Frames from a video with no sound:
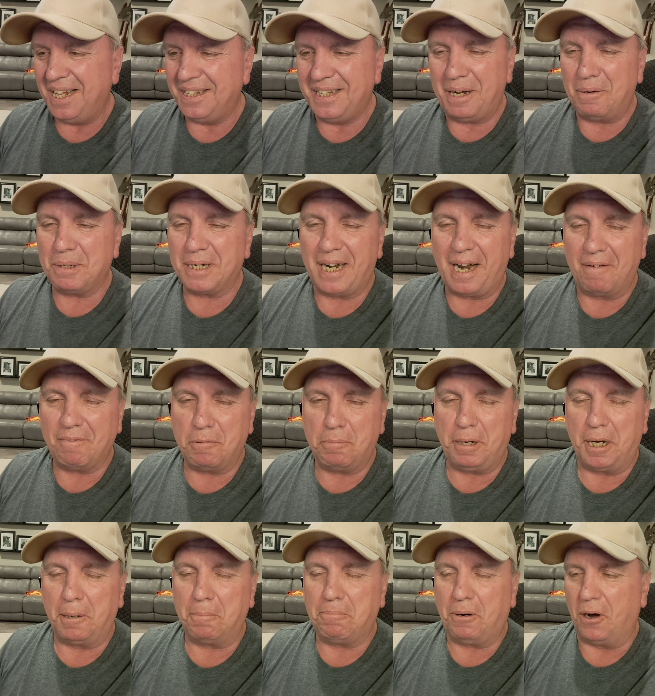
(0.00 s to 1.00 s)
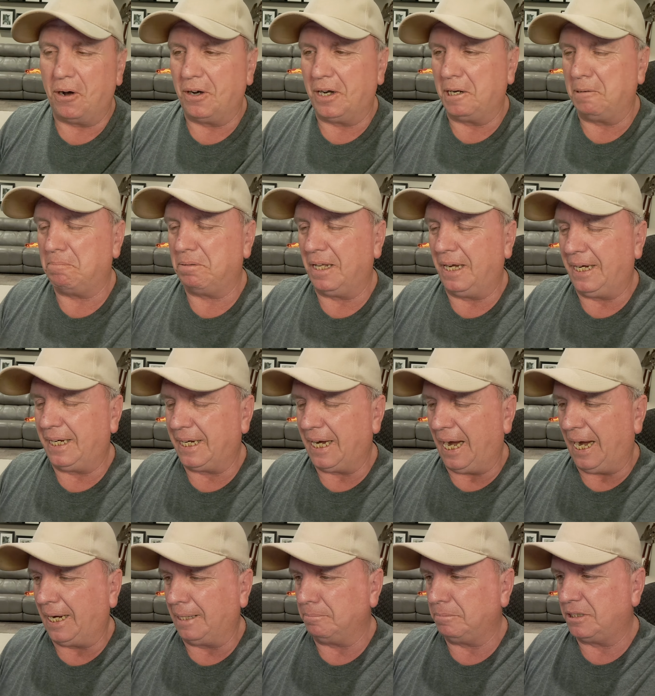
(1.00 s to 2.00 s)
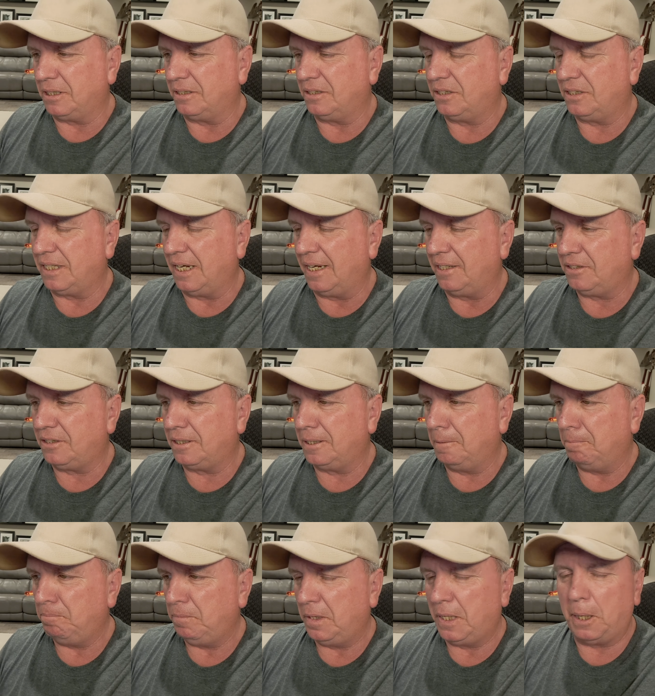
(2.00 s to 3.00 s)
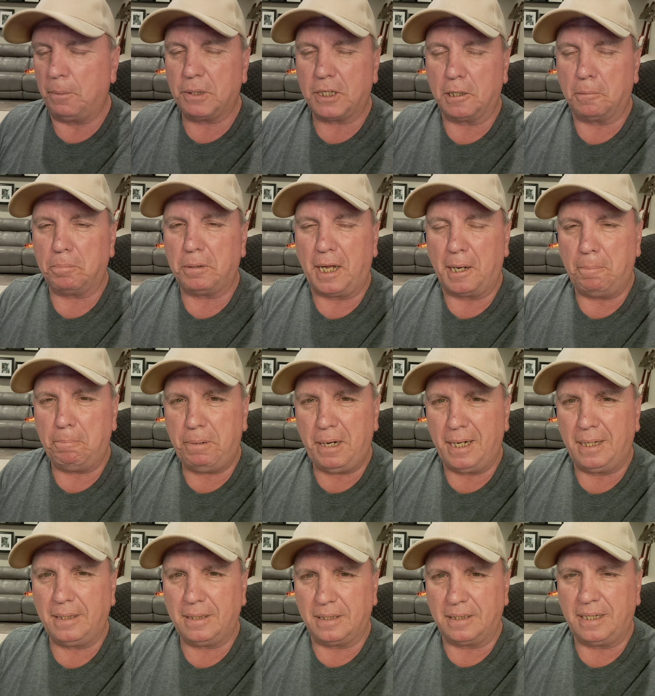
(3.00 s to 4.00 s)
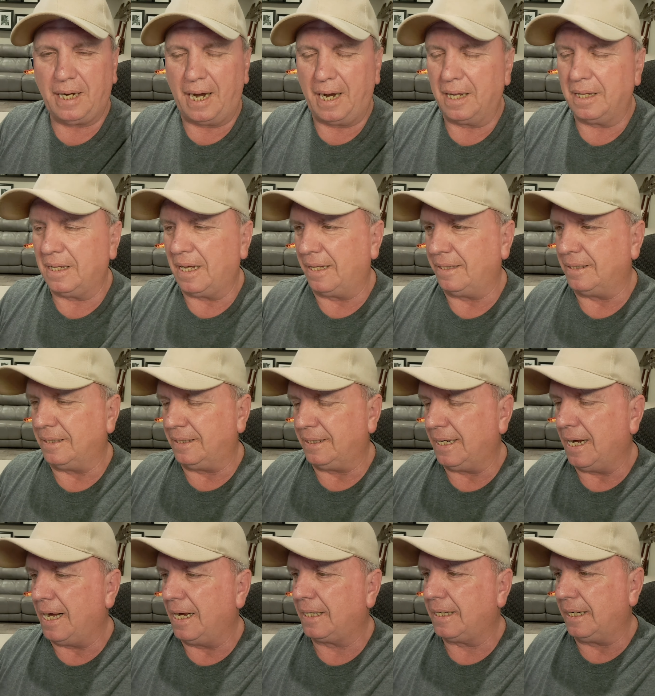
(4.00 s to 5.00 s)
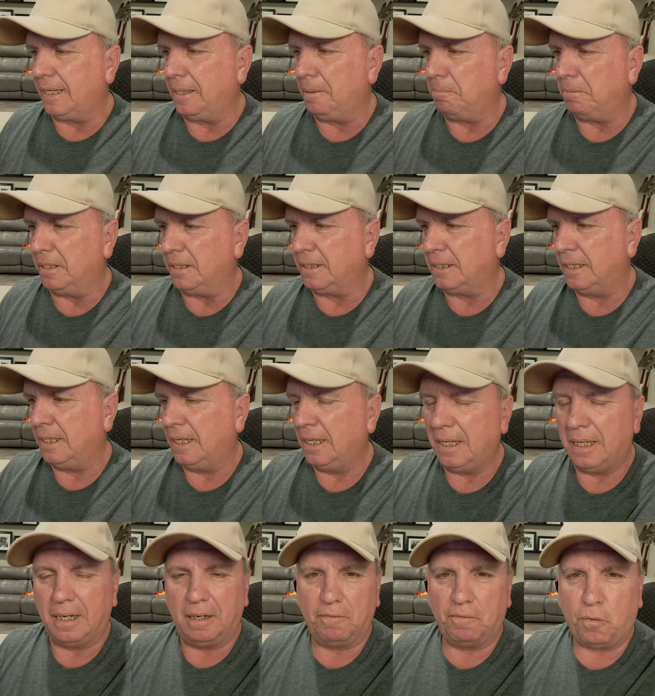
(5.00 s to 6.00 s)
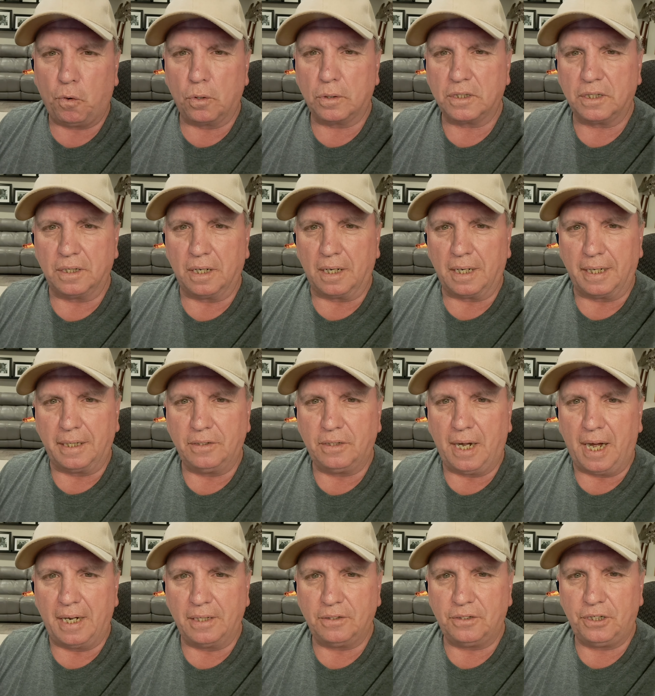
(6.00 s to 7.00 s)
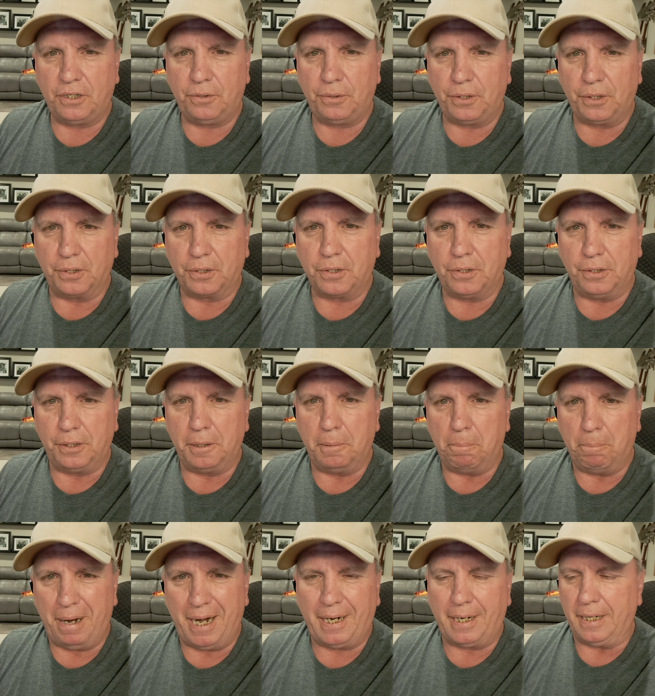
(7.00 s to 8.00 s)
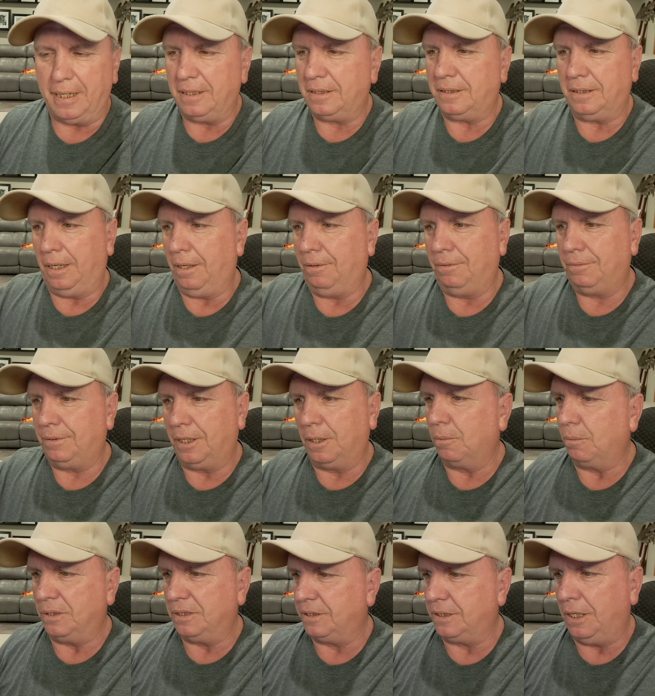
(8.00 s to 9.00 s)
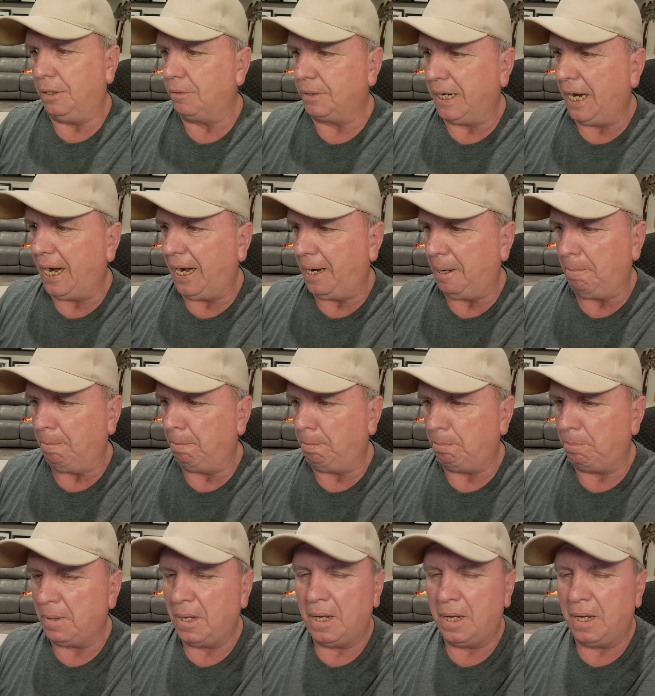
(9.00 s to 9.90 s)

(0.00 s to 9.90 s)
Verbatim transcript: They were going to have a big party, play games and such. They were going to play pin the tail on the donkey, but unfortunately, Don Jr. couldn't make it, so there was no game.